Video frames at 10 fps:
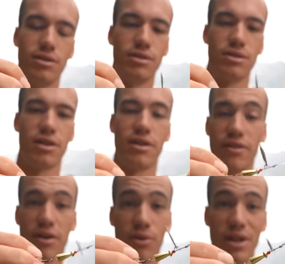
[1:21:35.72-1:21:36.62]
something
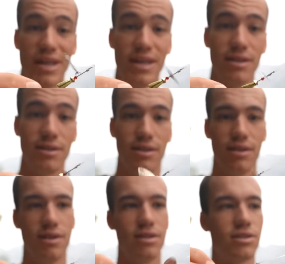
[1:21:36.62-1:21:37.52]
that they want to eat,
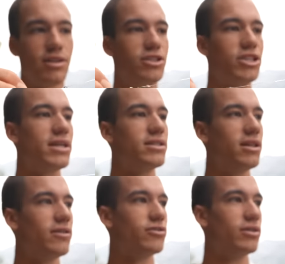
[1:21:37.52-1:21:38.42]
so they chase
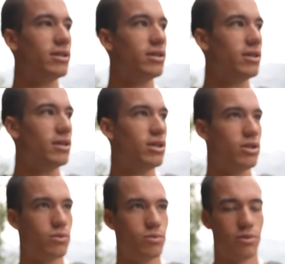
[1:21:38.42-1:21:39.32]
after it.
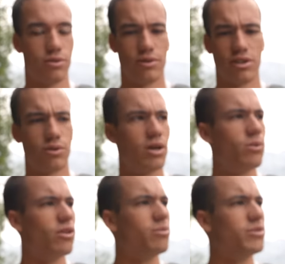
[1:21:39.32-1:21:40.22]
Well, that's what I
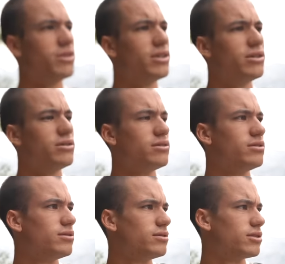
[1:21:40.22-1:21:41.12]
want them to do.
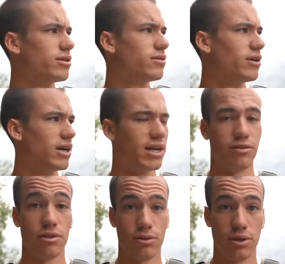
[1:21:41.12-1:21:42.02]
So far, I
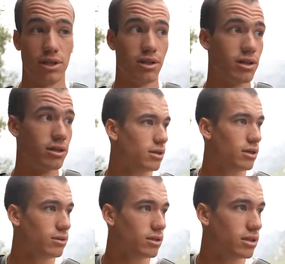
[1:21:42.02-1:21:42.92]
haven't caught anything.
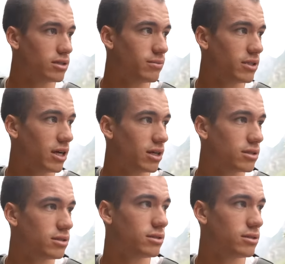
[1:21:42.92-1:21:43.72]
Oh, look, there's some ducks.